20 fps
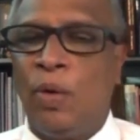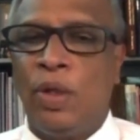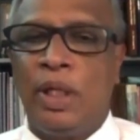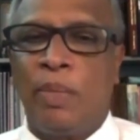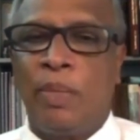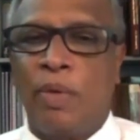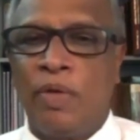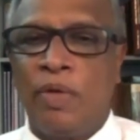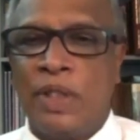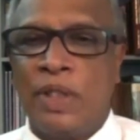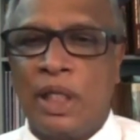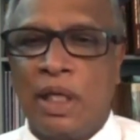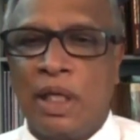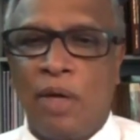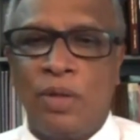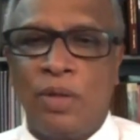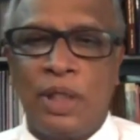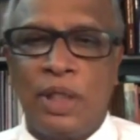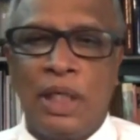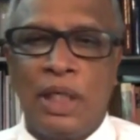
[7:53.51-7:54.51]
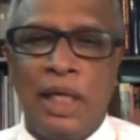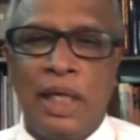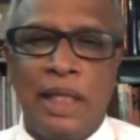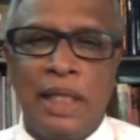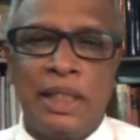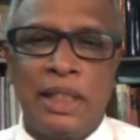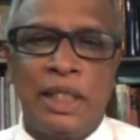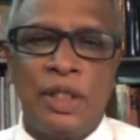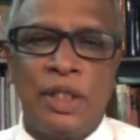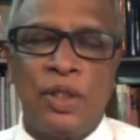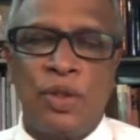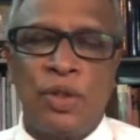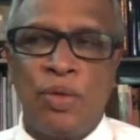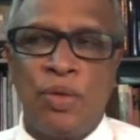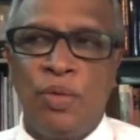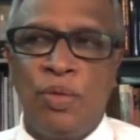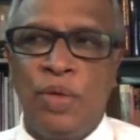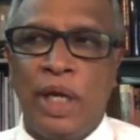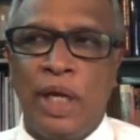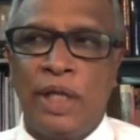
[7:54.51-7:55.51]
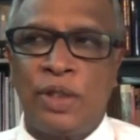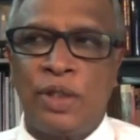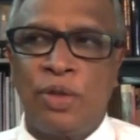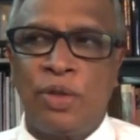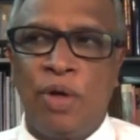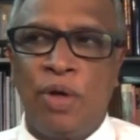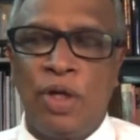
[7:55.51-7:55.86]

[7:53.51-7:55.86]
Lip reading: the provincial council election soon and so on.